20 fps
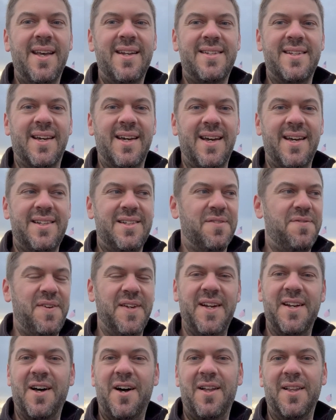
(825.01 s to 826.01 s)
to
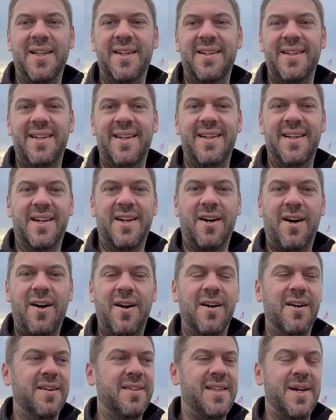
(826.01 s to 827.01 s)
fit it all in a
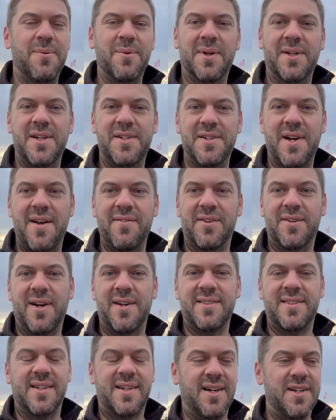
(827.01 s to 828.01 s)
car that we're going to drive
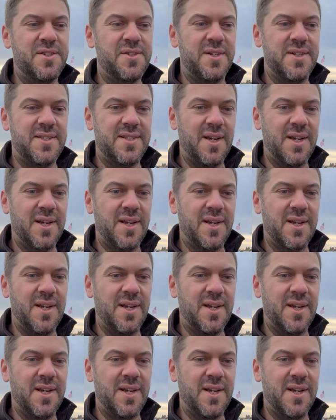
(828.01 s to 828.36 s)
across the country.